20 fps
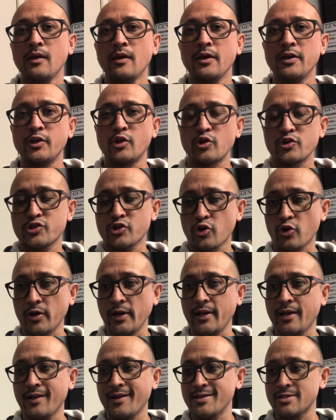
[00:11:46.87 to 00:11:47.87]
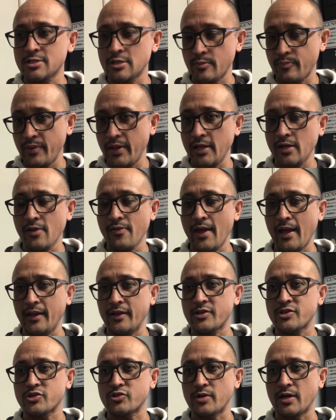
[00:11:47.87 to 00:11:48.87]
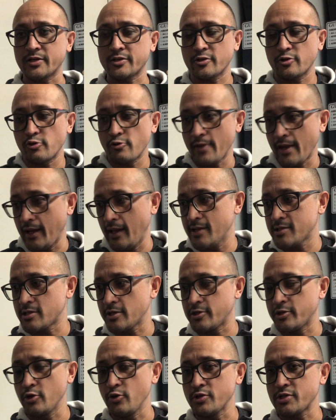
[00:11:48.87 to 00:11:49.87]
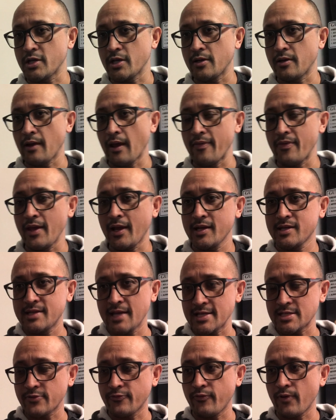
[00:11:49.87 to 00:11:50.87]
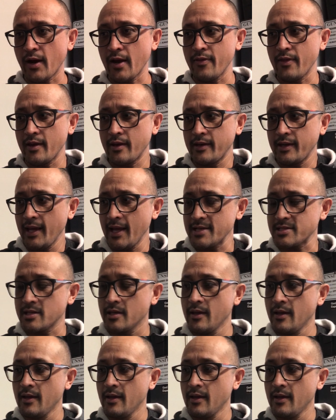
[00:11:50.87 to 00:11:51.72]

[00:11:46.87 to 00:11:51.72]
your attorney can subpoena that instructor or that institution, and they could testify that, yes,